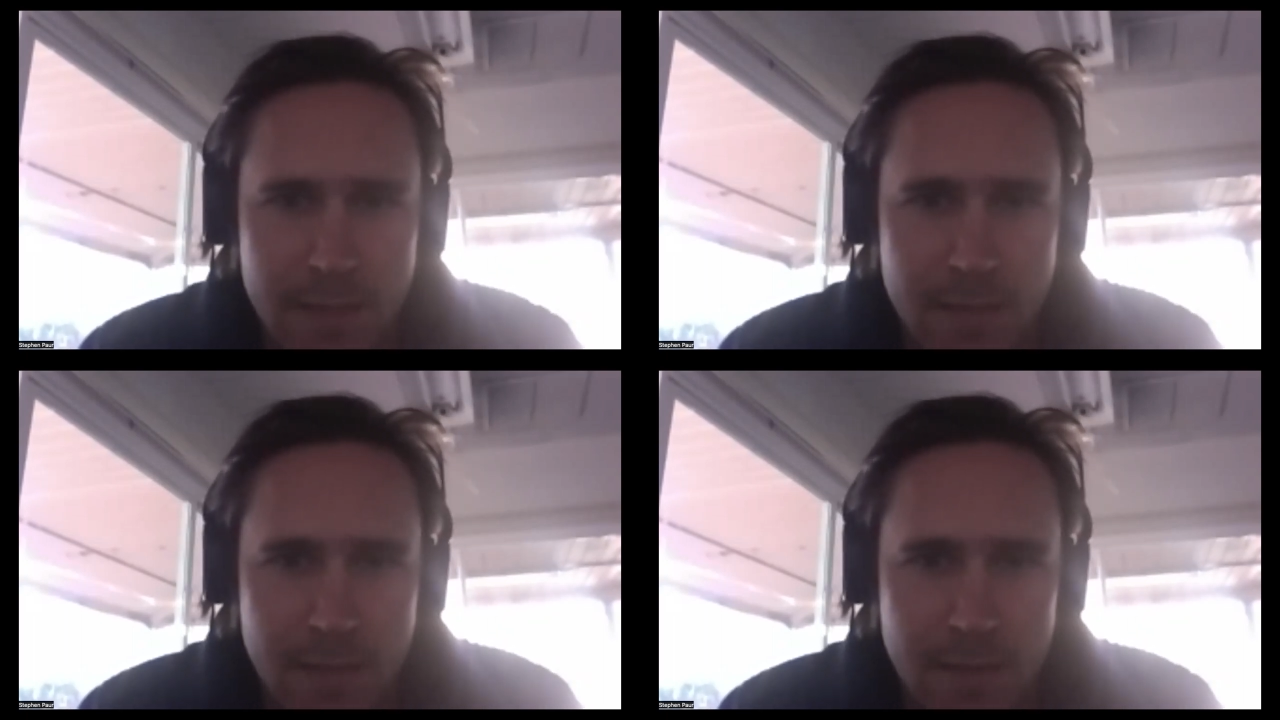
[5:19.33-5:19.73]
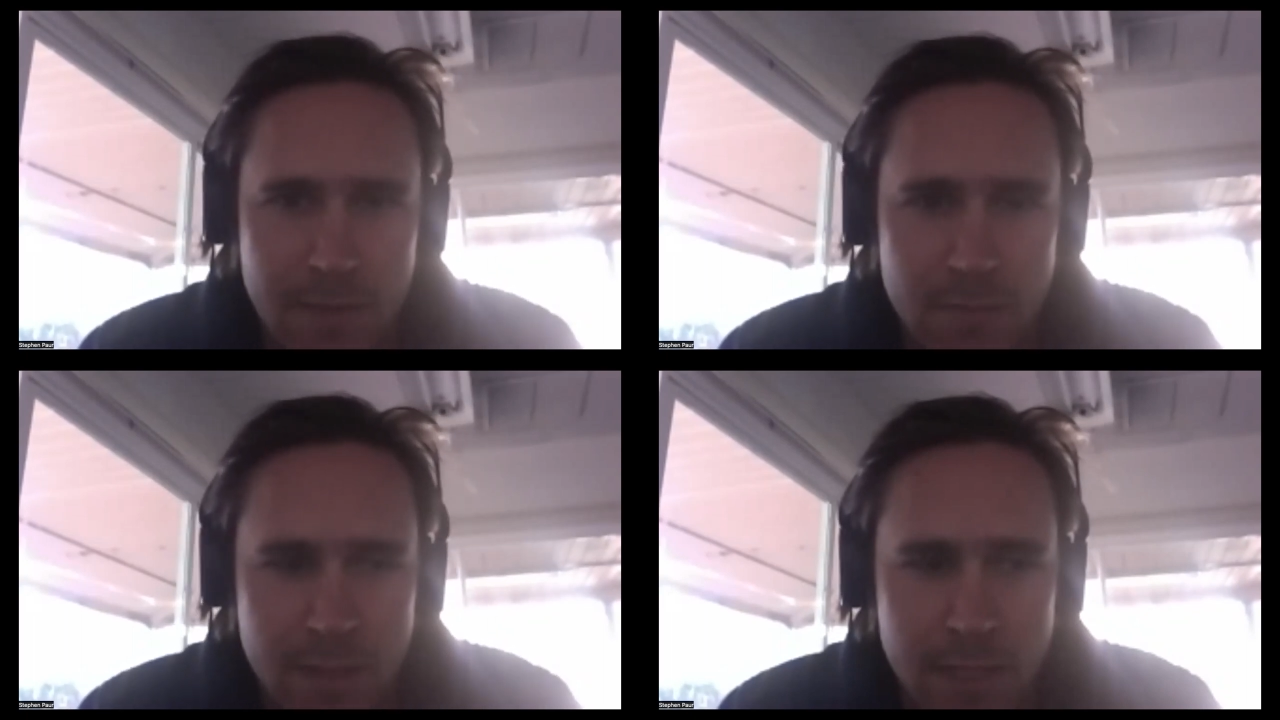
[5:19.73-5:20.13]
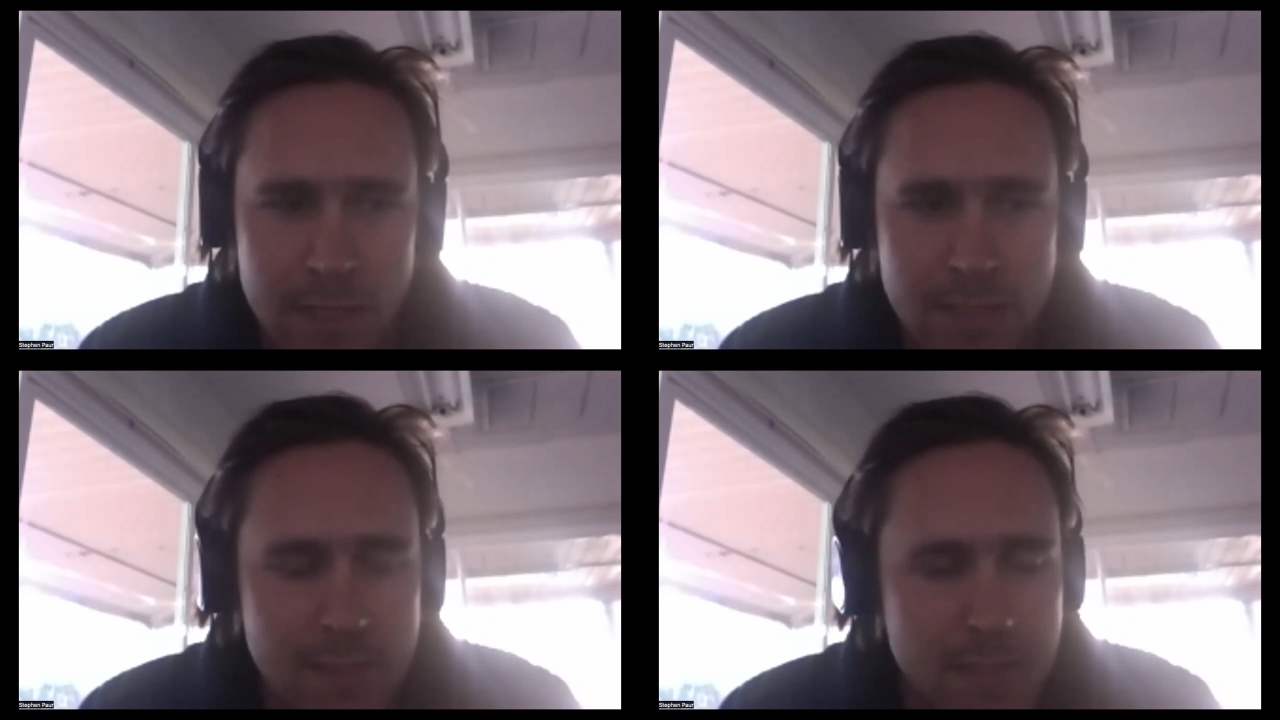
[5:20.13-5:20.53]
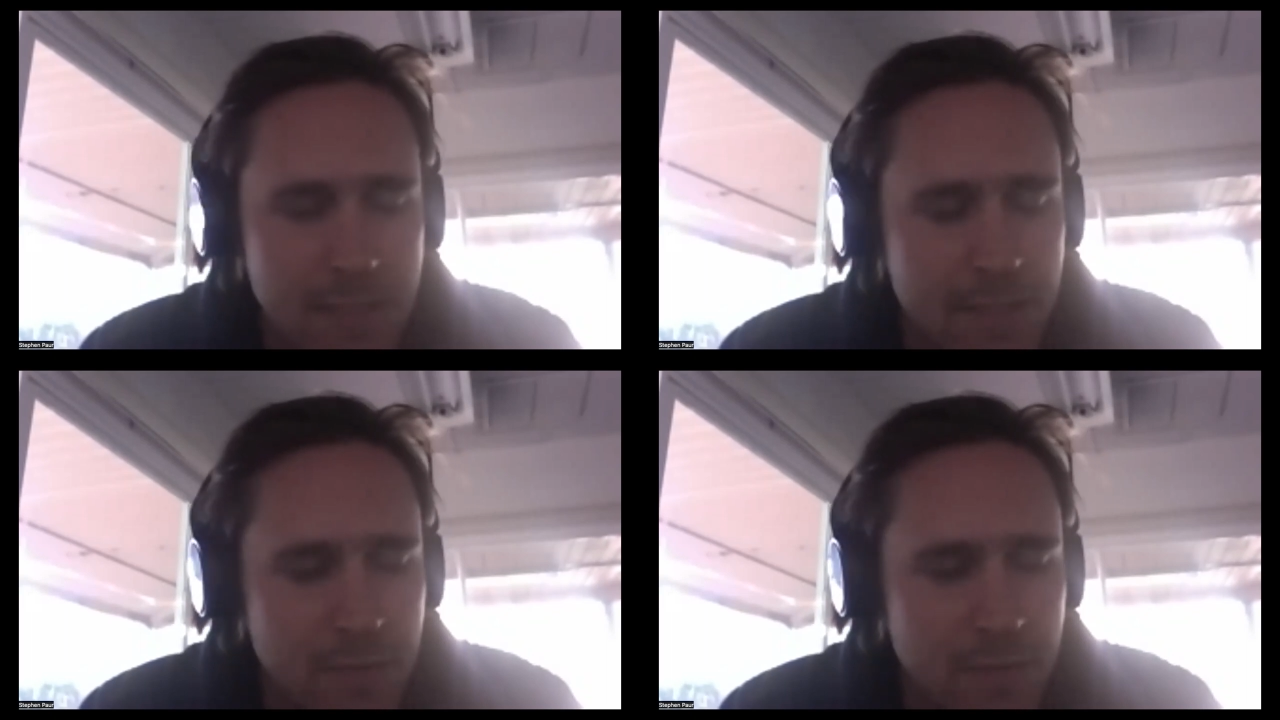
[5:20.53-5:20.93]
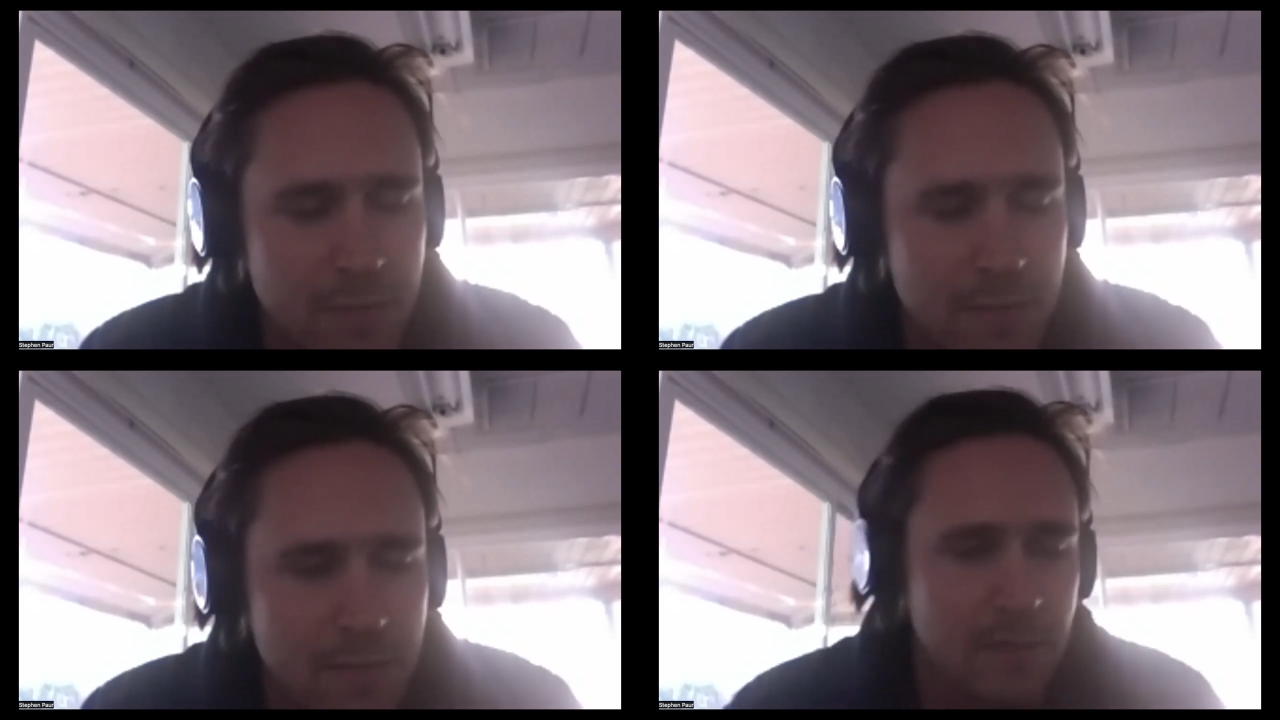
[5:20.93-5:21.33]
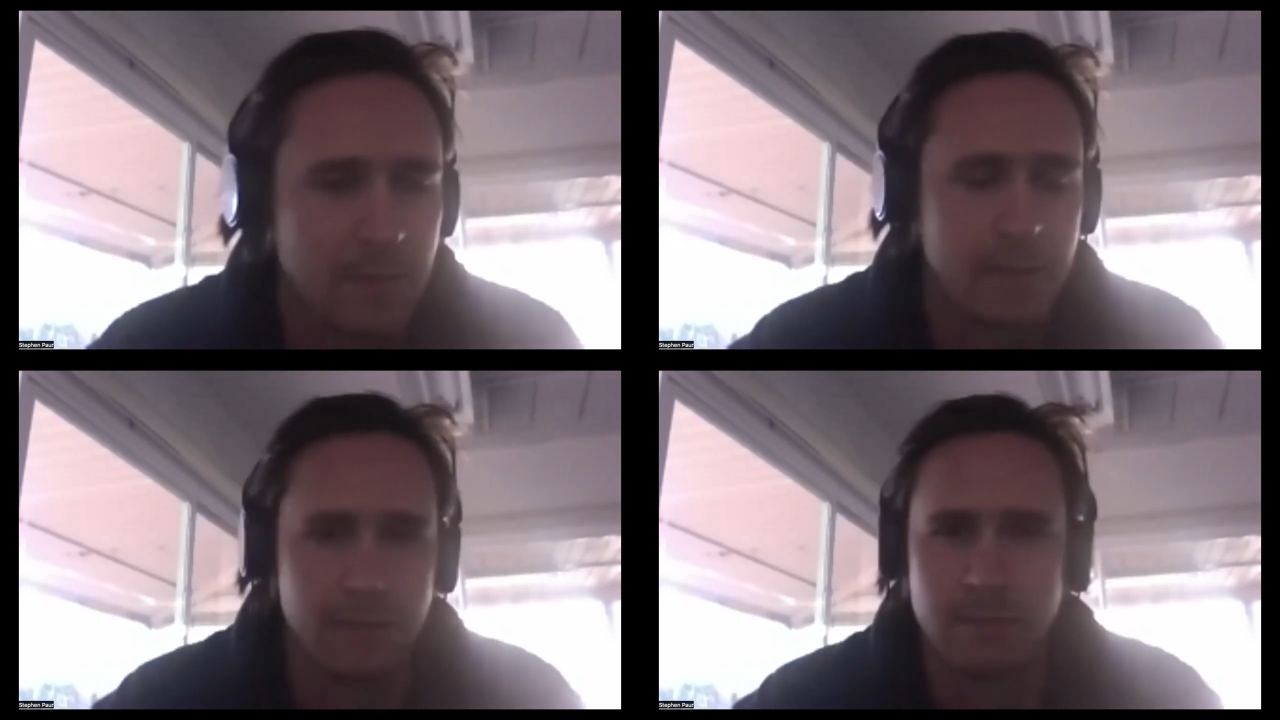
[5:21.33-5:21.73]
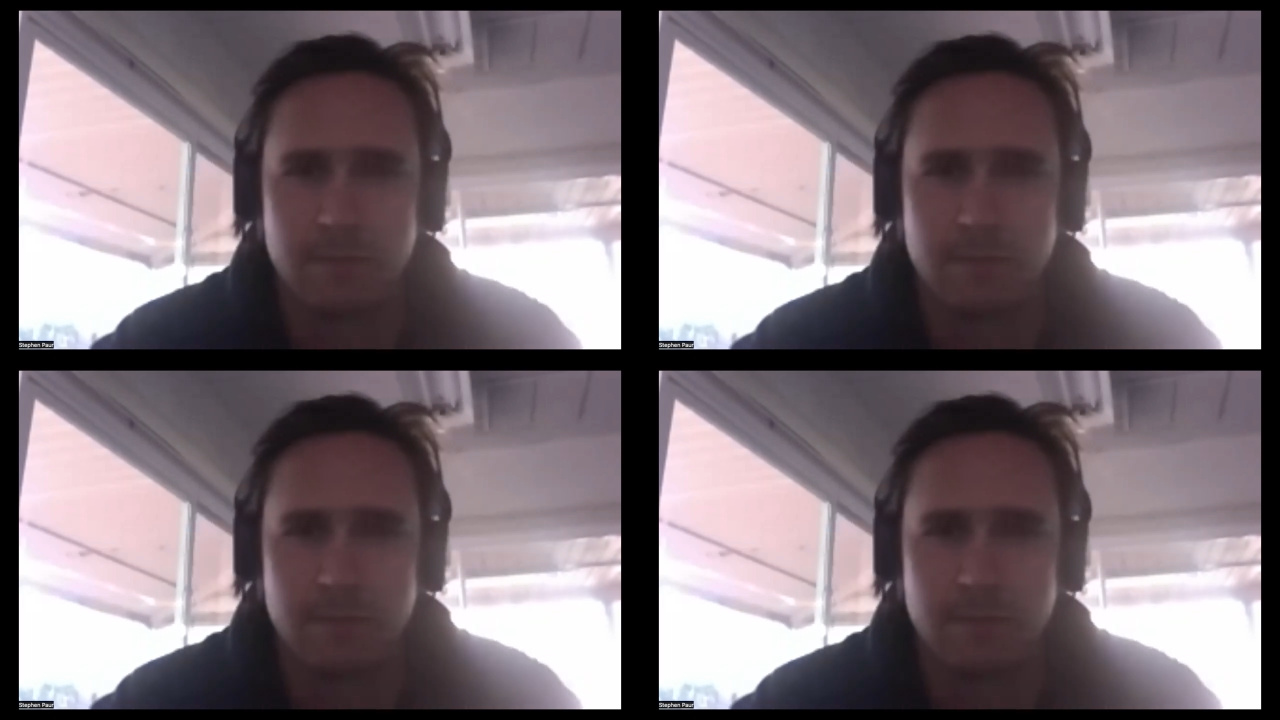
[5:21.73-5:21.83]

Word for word: in that case because I knew that you know he,